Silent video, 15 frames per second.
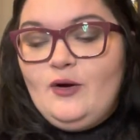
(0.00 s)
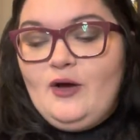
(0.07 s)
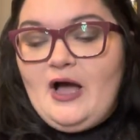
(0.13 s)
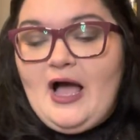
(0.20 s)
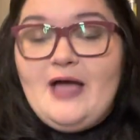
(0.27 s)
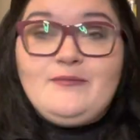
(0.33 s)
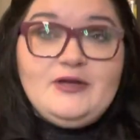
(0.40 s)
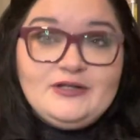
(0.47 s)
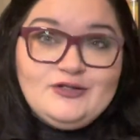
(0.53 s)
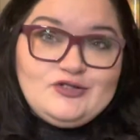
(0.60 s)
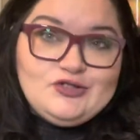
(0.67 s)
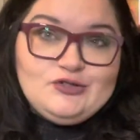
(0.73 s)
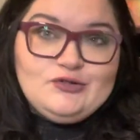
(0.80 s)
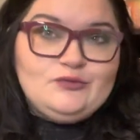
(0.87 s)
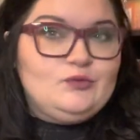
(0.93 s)
I'm going to
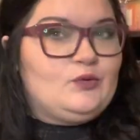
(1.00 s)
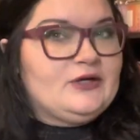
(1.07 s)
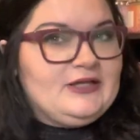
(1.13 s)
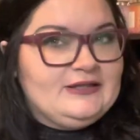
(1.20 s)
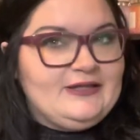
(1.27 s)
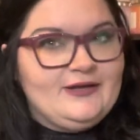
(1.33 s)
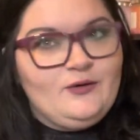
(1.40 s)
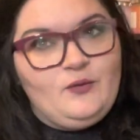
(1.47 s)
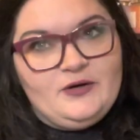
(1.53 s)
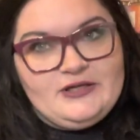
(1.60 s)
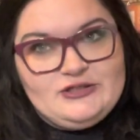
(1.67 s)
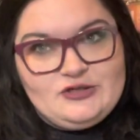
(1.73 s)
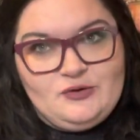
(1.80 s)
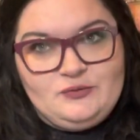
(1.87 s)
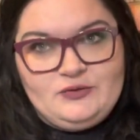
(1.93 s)
do what I like, what I
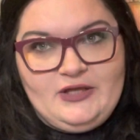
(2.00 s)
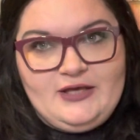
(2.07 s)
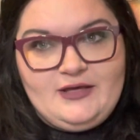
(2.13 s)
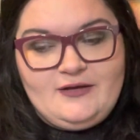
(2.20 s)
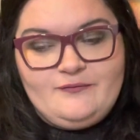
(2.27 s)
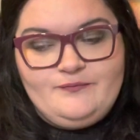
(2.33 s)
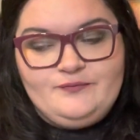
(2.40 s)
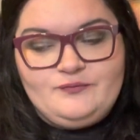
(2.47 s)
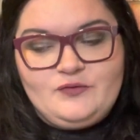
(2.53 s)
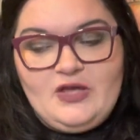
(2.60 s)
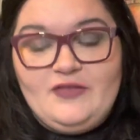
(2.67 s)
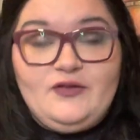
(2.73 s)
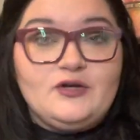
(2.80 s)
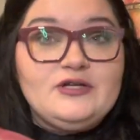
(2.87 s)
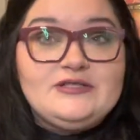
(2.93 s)
don't like.
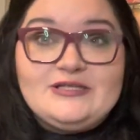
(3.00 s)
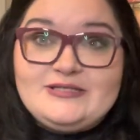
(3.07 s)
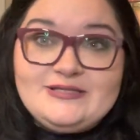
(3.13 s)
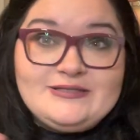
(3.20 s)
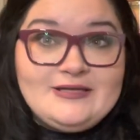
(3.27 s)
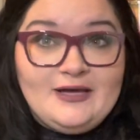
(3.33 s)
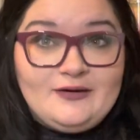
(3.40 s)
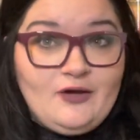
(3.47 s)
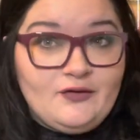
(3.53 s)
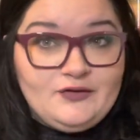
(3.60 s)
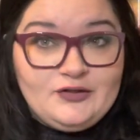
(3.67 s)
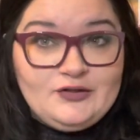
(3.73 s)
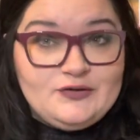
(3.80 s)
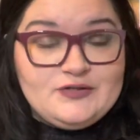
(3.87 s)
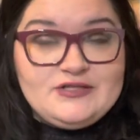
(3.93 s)
And there, this is not all
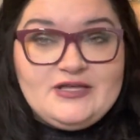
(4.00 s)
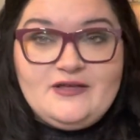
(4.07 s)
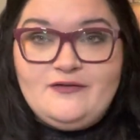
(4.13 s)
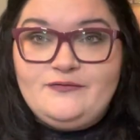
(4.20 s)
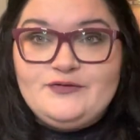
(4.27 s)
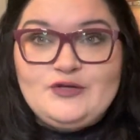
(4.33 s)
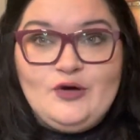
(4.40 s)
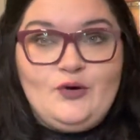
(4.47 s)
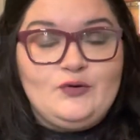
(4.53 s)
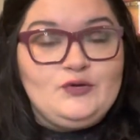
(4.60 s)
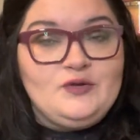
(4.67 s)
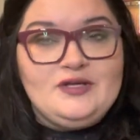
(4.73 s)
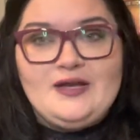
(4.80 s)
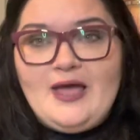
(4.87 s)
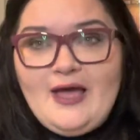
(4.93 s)
inclusive, so you
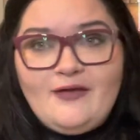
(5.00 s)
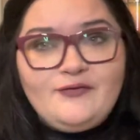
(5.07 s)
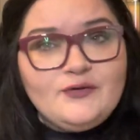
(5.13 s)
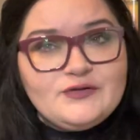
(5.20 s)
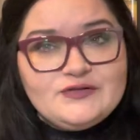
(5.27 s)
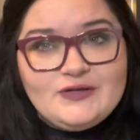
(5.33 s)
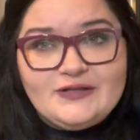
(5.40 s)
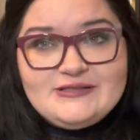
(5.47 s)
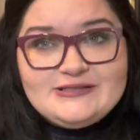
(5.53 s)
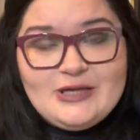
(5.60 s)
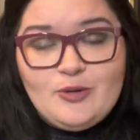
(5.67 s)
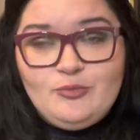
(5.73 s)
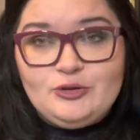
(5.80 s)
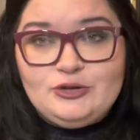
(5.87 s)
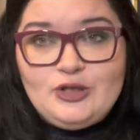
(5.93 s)
can add those thoughts
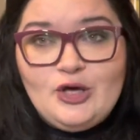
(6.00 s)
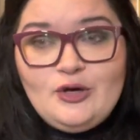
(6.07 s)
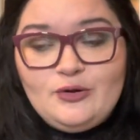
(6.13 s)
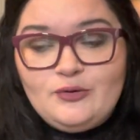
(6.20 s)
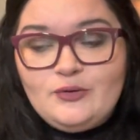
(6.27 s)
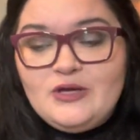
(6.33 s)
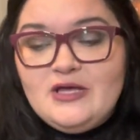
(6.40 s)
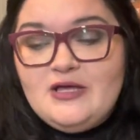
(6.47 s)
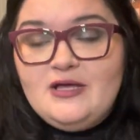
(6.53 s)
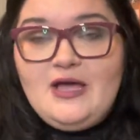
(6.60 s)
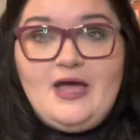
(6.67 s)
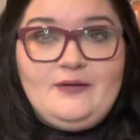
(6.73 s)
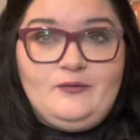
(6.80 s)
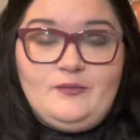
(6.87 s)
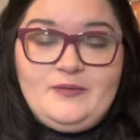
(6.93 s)
down below
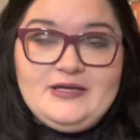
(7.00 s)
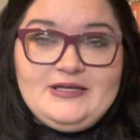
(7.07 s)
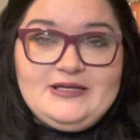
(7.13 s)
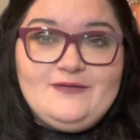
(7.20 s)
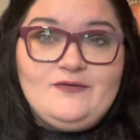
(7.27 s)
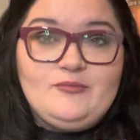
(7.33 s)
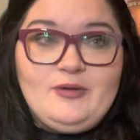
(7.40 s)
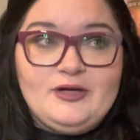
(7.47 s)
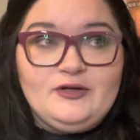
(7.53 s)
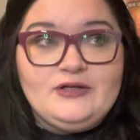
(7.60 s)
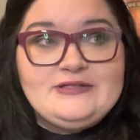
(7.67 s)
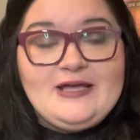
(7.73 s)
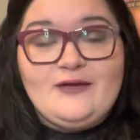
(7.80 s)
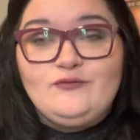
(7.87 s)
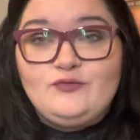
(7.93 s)
and we'll make it even better because
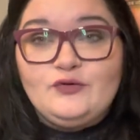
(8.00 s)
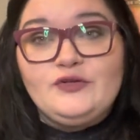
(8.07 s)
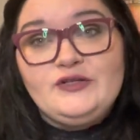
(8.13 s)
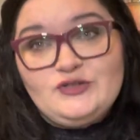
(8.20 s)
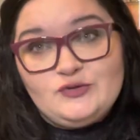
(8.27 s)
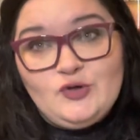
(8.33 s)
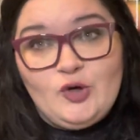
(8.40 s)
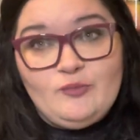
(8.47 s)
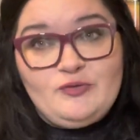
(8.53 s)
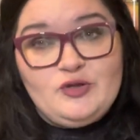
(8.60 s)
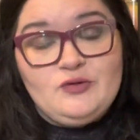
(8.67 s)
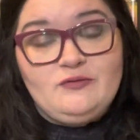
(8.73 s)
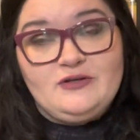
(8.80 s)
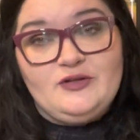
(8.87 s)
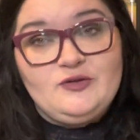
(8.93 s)
I really do hope that
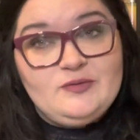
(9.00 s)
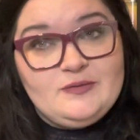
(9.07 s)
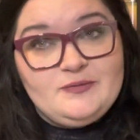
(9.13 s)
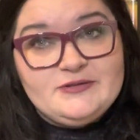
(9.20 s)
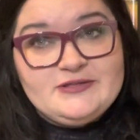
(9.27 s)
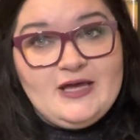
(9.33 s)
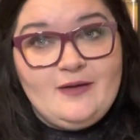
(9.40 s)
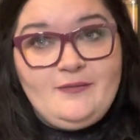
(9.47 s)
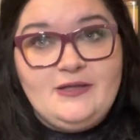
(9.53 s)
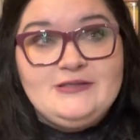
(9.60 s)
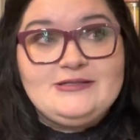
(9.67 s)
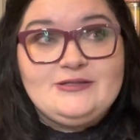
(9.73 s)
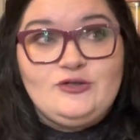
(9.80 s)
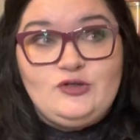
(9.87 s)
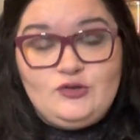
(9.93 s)
you read other people's
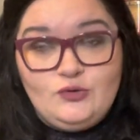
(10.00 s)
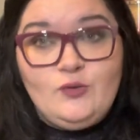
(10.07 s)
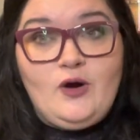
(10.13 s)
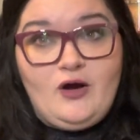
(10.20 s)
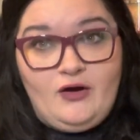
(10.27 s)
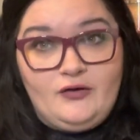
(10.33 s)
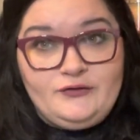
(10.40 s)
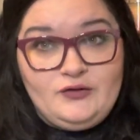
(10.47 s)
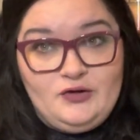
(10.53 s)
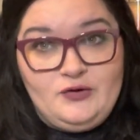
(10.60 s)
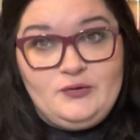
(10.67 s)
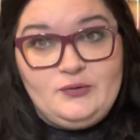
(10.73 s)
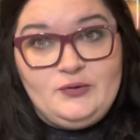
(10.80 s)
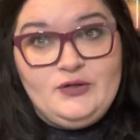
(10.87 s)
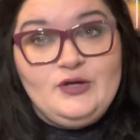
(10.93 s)
comments. You all
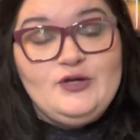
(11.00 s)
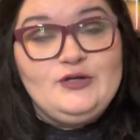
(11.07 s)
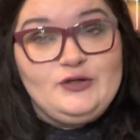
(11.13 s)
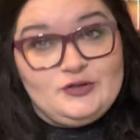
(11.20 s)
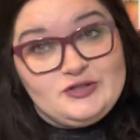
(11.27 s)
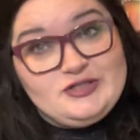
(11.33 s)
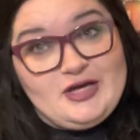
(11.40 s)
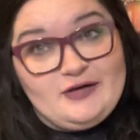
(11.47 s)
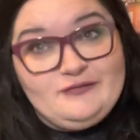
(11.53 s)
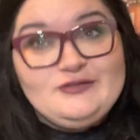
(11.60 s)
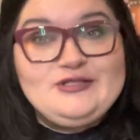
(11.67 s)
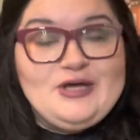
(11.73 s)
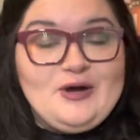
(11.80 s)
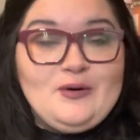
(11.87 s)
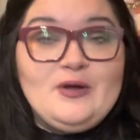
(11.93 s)
know your stuff.
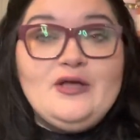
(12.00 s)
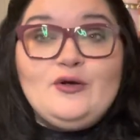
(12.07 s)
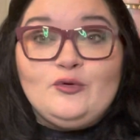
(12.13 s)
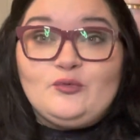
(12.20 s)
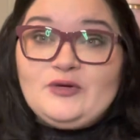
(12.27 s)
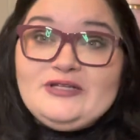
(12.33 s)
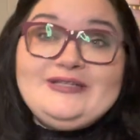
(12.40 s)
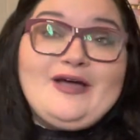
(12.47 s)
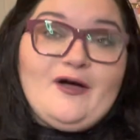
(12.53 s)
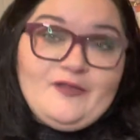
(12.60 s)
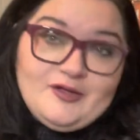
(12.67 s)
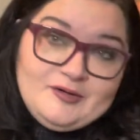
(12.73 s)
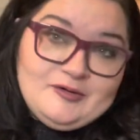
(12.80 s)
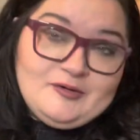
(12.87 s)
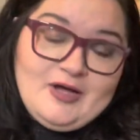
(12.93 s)
So read the
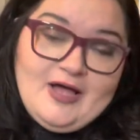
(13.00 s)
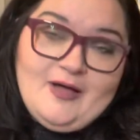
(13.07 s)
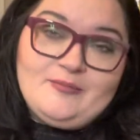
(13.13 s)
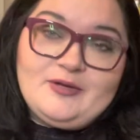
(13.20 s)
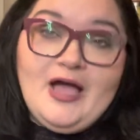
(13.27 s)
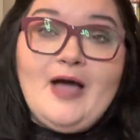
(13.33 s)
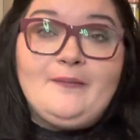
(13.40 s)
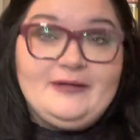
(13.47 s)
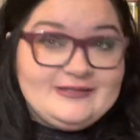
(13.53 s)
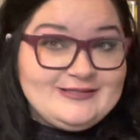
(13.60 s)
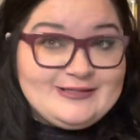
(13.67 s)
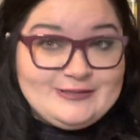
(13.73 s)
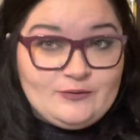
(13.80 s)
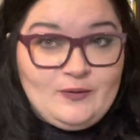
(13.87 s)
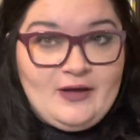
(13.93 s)
other um, comments
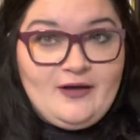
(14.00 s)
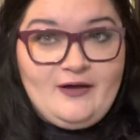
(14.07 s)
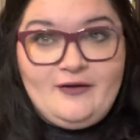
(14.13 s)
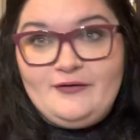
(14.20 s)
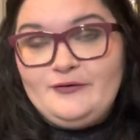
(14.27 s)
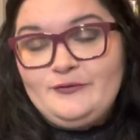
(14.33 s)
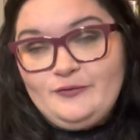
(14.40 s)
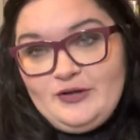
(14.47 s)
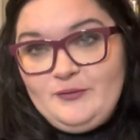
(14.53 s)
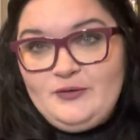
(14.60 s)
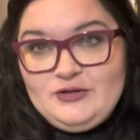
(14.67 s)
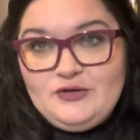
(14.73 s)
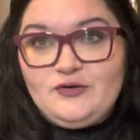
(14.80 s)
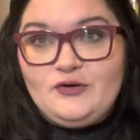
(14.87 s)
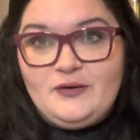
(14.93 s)
as well when
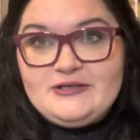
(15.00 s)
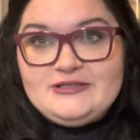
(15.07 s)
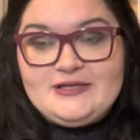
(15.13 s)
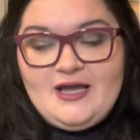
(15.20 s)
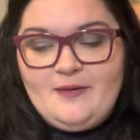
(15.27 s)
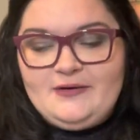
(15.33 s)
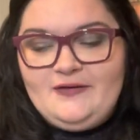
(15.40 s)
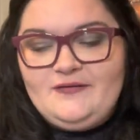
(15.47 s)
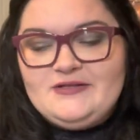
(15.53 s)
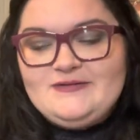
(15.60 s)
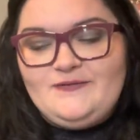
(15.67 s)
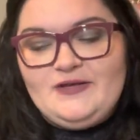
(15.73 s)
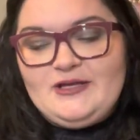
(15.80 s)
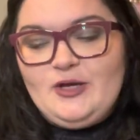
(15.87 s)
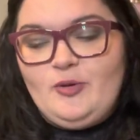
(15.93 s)
you're going to comment on this
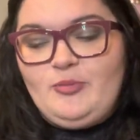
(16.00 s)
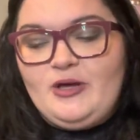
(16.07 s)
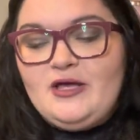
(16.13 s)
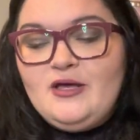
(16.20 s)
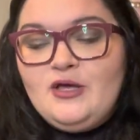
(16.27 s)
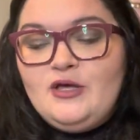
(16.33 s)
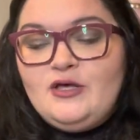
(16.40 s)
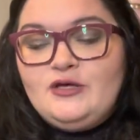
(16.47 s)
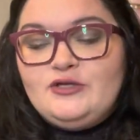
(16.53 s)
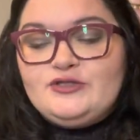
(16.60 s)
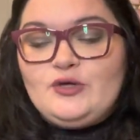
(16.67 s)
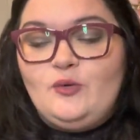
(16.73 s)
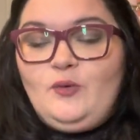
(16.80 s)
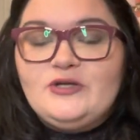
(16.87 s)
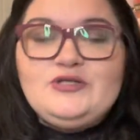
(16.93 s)
video. But
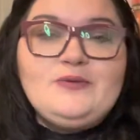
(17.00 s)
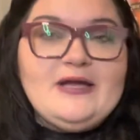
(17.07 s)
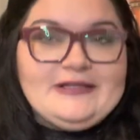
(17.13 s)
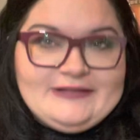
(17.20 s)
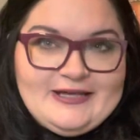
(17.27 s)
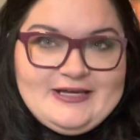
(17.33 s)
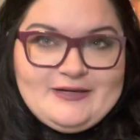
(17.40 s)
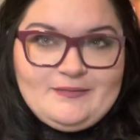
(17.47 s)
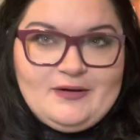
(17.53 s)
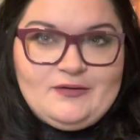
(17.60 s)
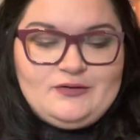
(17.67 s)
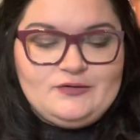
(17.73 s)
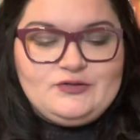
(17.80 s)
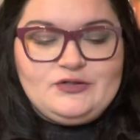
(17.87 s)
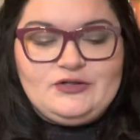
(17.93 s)
so what do I like about
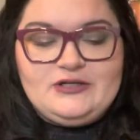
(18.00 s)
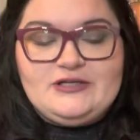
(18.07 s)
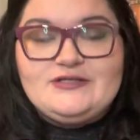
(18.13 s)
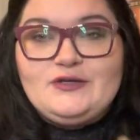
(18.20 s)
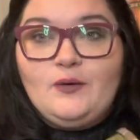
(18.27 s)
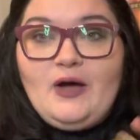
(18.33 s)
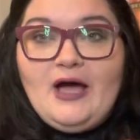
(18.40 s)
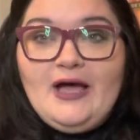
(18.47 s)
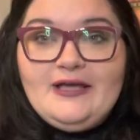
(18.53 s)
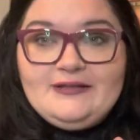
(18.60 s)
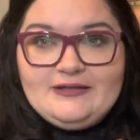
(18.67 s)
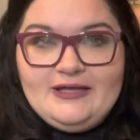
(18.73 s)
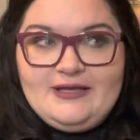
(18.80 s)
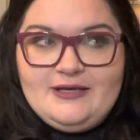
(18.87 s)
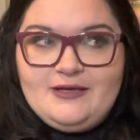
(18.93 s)
Goose Creek? So I
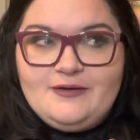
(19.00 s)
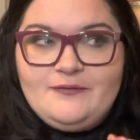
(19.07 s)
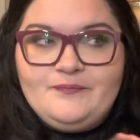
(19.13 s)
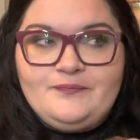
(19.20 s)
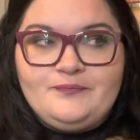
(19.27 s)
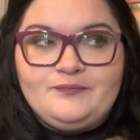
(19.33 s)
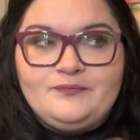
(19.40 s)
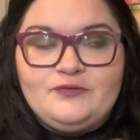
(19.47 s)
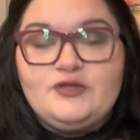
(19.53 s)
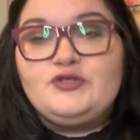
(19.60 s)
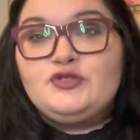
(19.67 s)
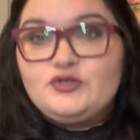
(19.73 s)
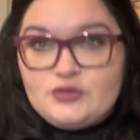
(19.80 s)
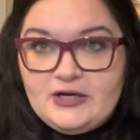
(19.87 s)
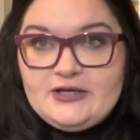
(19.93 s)
like the
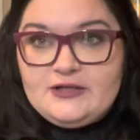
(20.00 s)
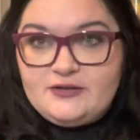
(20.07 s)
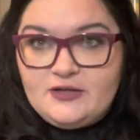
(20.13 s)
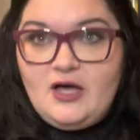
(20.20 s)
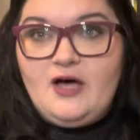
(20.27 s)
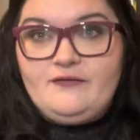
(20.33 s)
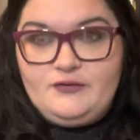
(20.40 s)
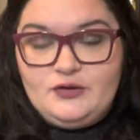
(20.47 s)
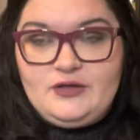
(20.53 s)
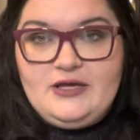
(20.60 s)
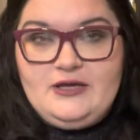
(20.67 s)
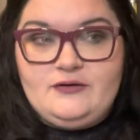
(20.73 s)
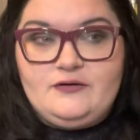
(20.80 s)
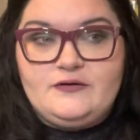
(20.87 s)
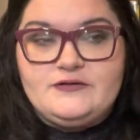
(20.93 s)
strength of their
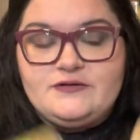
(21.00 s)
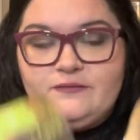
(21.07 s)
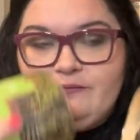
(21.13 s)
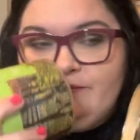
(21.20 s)
candles.